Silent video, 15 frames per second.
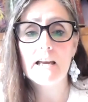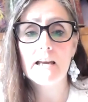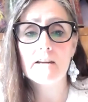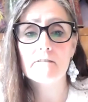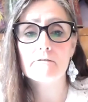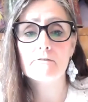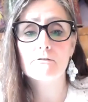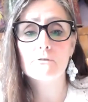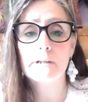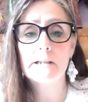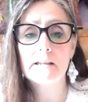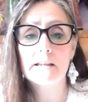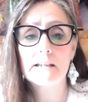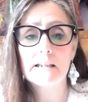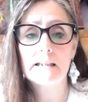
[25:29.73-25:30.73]

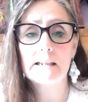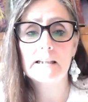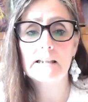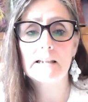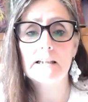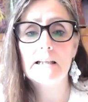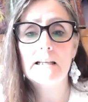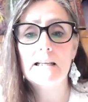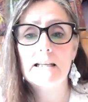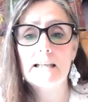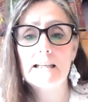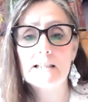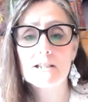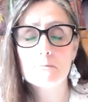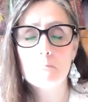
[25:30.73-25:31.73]
everything
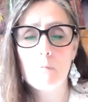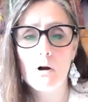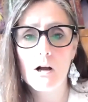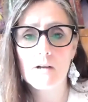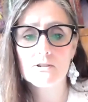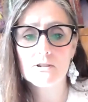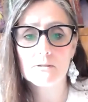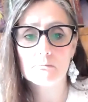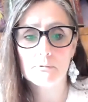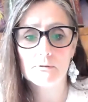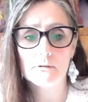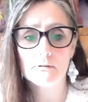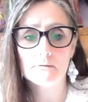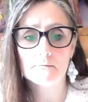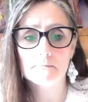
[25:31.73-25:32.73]
is
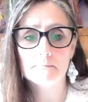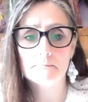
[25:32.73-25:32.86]
possible?